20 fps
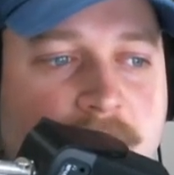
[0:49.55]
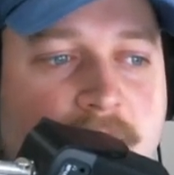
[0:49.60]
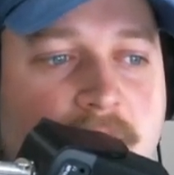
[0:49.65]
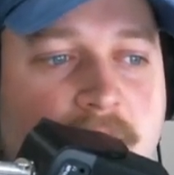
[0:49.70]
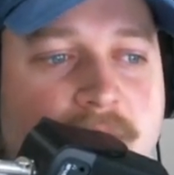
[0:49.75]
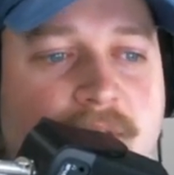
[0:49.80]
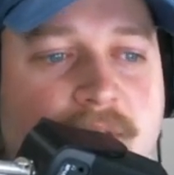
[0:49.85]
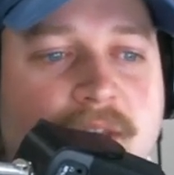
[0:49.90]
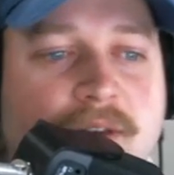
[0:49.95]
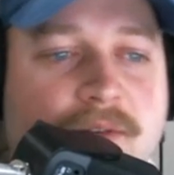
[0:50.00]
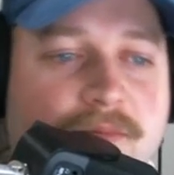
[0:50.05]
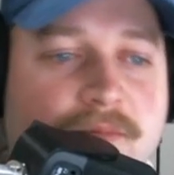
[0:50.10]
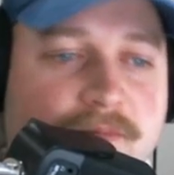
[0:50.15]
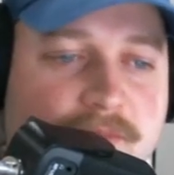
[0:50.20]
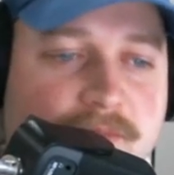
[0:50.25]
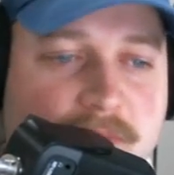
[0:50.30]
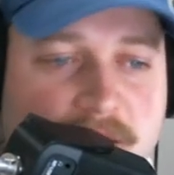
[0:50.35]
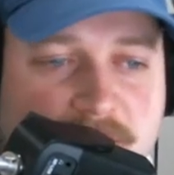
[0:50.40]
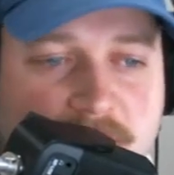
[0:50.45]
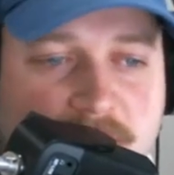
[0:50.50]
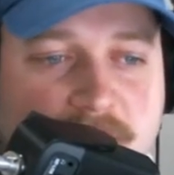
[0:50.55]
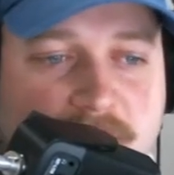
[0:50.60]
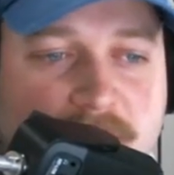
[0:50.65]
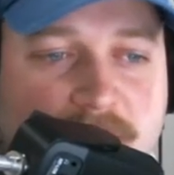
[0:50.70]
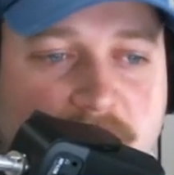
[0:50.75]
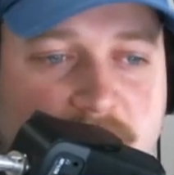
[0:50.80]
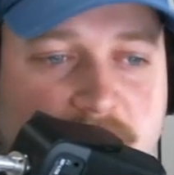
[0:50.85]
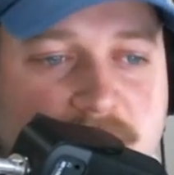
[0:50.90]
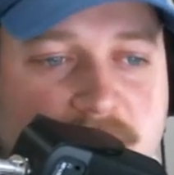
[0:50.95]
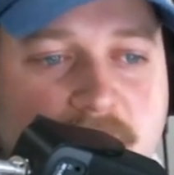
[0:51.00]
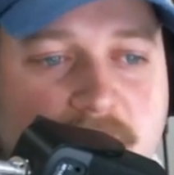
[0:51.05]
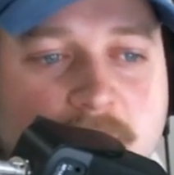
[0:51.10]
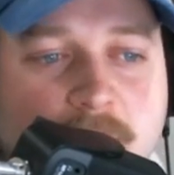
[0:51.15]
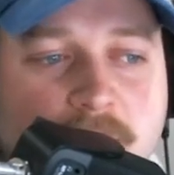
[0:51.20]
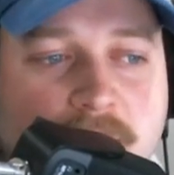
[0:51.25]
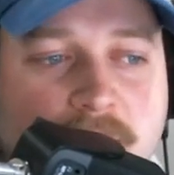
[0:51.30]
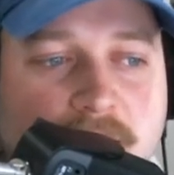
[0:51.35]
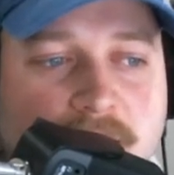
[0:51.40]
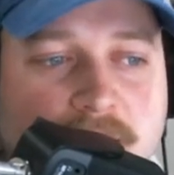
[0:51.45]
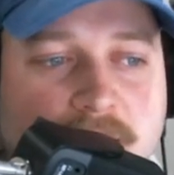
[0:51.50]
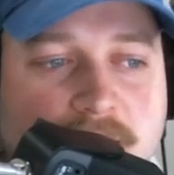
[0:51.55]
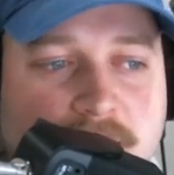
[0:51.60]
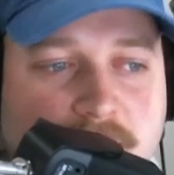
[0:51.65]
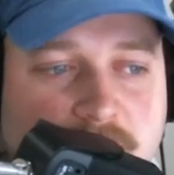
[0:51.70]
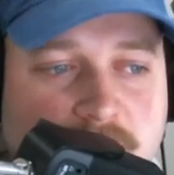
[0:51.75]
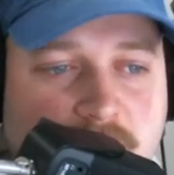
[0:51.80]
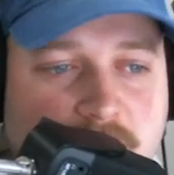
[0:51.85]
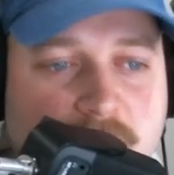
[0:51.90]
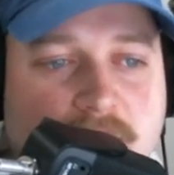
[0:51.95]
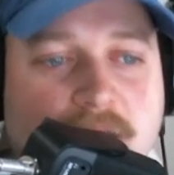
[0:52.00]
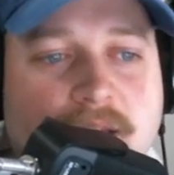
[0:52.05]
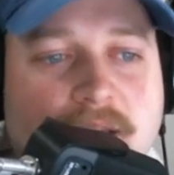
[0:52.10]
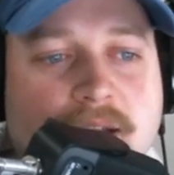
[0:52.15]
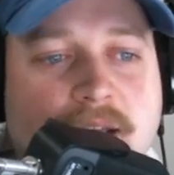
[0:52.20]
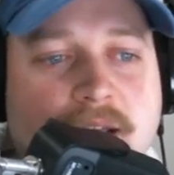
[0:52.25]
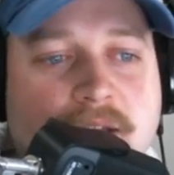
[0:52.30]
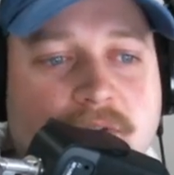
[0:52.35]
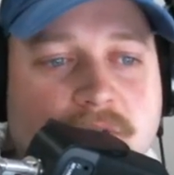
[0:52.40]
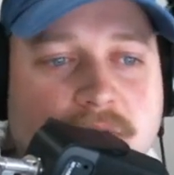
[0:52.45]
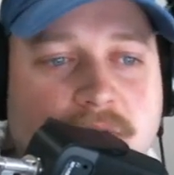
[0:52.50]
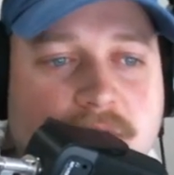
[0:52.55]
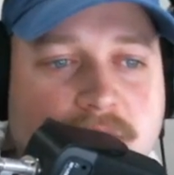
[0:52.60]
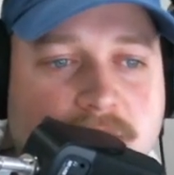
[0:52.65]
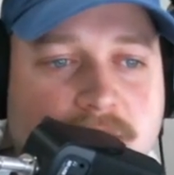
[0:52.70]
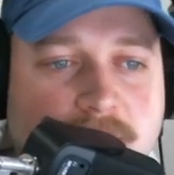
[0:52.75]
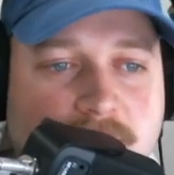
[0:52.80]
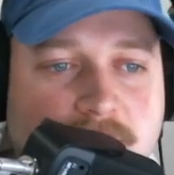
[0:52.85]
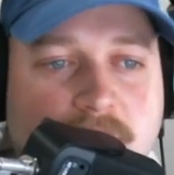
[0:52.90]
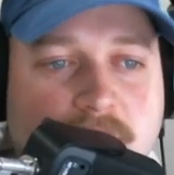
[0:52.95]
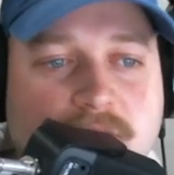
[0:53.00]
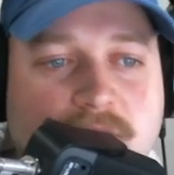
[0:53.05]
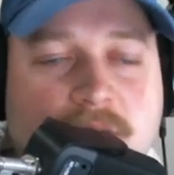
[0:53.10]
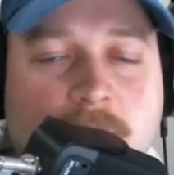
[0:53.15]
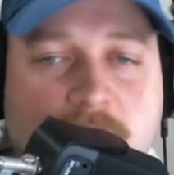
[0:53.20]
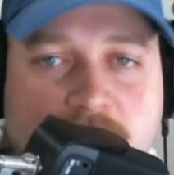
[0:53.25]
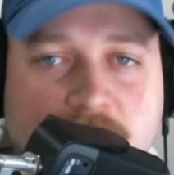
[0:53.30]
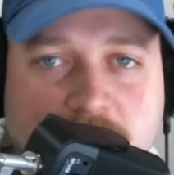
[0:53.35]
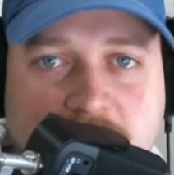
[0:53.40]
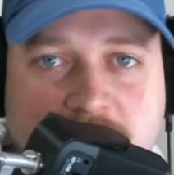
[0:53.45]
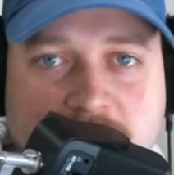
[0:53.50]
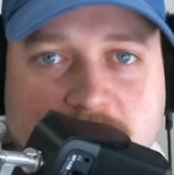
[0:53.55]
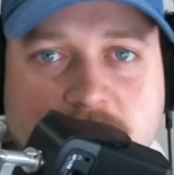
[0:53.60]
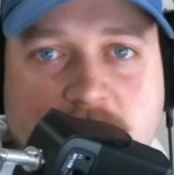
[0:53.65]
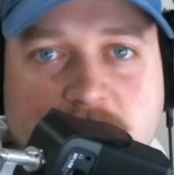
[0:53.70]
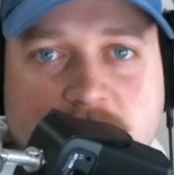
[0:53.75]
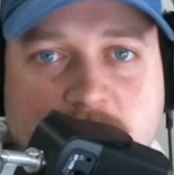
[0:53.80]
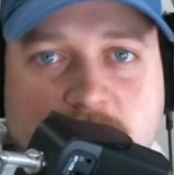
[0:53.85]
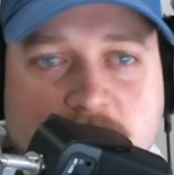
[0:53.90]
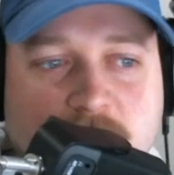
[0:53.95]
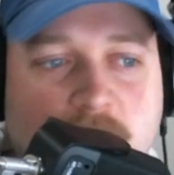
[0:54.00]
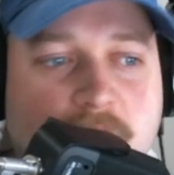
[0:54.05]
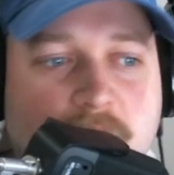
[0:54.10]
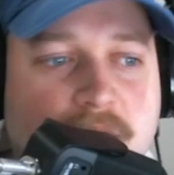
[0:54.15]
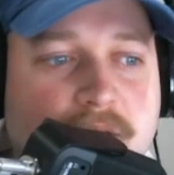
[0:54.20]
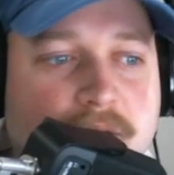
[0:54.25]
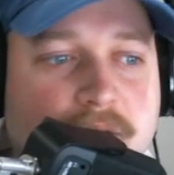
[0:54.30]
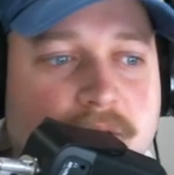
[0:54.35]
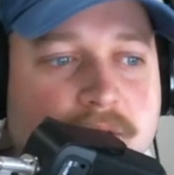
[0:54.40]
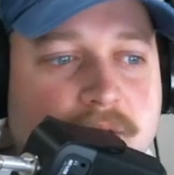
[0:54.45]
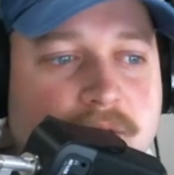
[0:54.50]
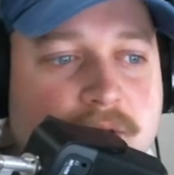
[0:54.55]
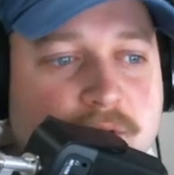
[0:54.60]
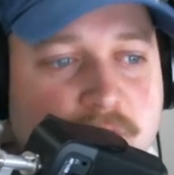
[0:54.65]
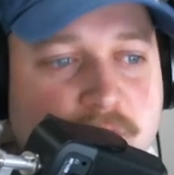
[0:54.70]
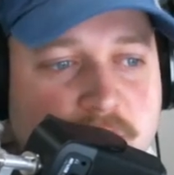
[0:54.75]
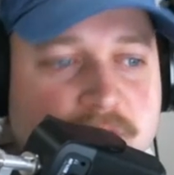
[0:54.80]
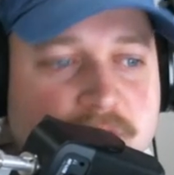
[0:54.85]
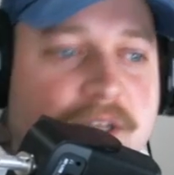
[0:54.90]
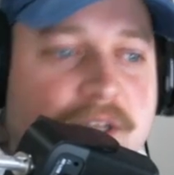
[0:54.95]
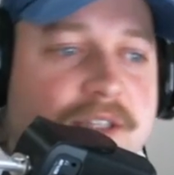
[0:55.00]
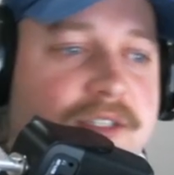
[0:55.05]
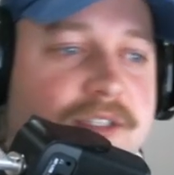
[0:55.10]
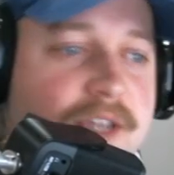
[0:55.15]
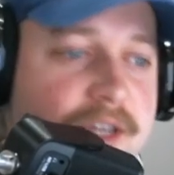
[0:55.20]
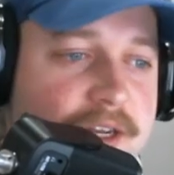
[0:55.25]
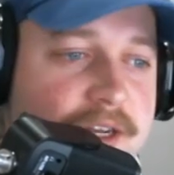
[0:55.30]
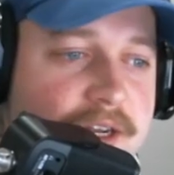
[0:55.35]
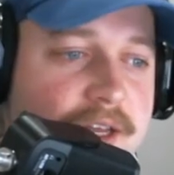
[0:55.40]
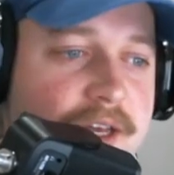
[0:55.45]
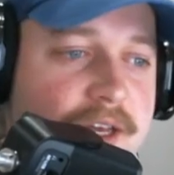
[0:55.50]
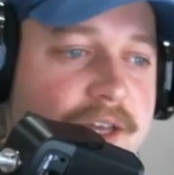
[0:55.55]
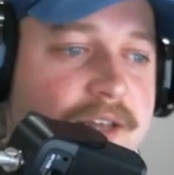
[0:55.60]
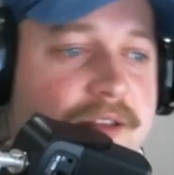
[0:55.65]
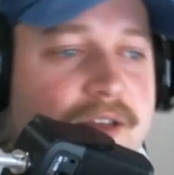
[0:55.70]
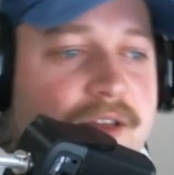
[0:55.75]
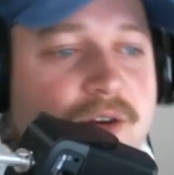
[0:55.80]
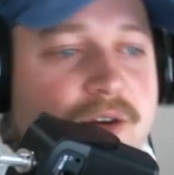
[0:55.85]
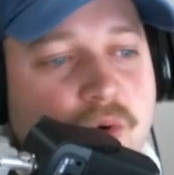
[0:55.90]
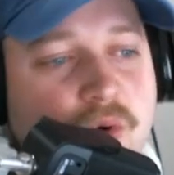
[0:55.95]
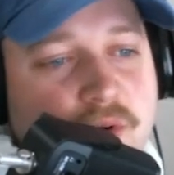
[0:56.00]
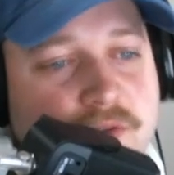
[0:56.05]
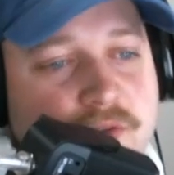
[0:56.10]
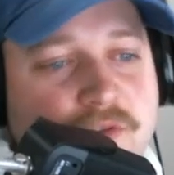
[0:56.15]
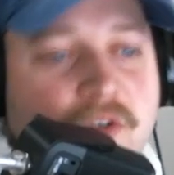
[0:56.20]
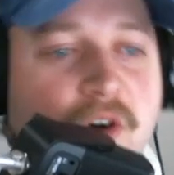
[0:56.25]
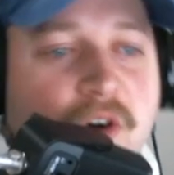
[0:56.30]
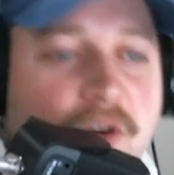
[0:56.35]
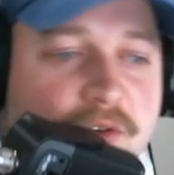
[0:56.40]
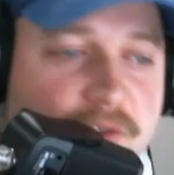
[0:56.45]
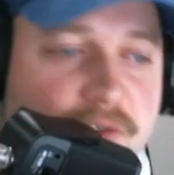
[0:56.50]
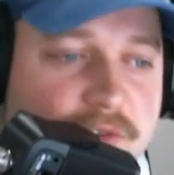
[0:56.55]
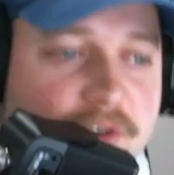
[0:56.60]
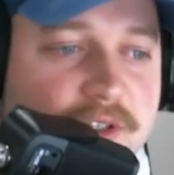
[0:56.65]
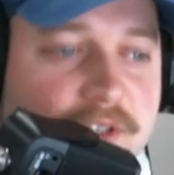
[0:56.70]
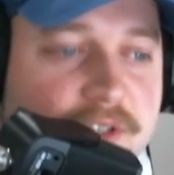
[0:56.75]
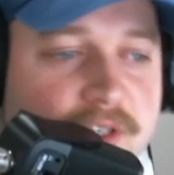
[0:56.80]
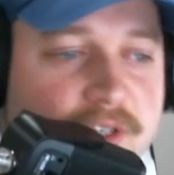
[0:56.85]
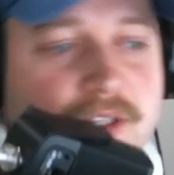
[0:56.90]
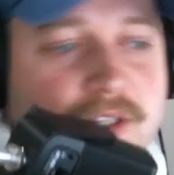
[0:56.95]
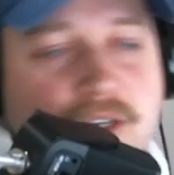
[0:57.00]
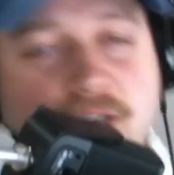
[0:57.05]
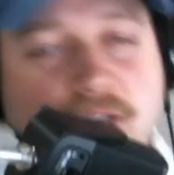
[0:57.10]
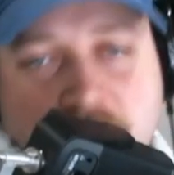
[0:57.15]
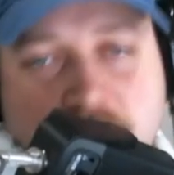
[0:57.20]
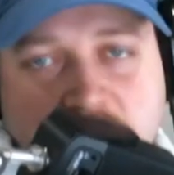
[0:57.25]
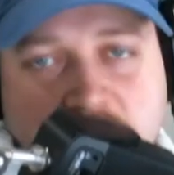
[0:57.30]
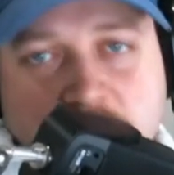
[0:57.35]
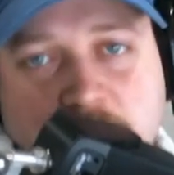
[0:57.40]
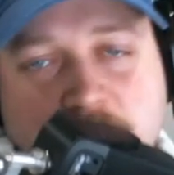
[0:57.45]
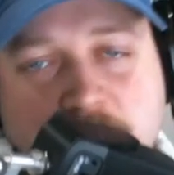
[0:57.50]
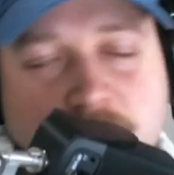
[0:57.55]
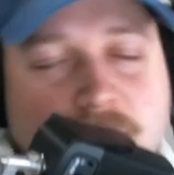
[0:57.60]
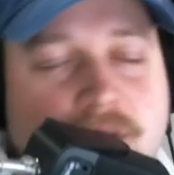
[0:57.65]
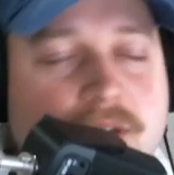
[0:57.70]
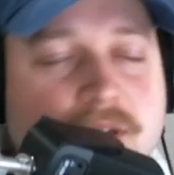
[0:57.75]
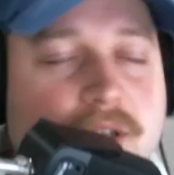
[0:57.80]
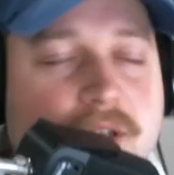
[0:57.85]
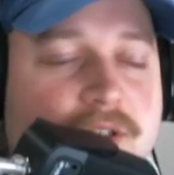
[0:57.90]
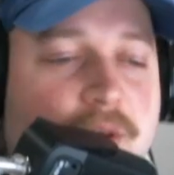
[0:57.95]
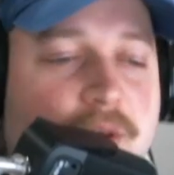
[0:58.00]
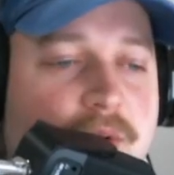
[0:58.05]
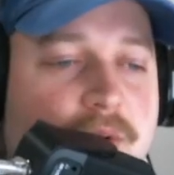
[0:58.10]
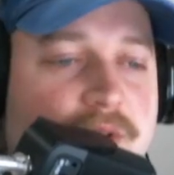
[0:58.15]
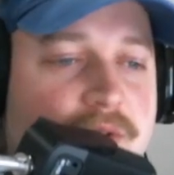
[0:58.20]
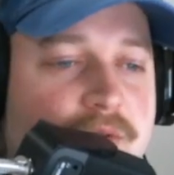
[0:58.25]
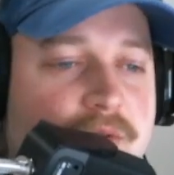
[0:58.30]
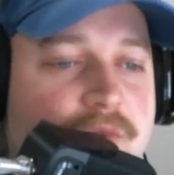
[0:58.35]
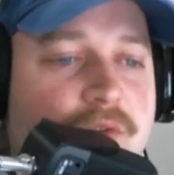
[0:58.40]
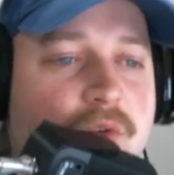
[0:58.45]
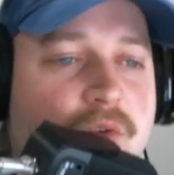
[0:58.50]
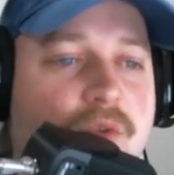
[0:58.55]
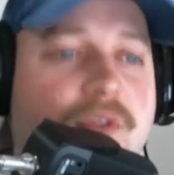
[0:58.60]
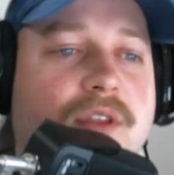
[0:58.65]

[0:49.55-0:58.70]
And then, as you can see in the table there, you sort of get those number of transfers between first leg, second leg, then quarterfinals, first leg, second leg, and so on and so forth.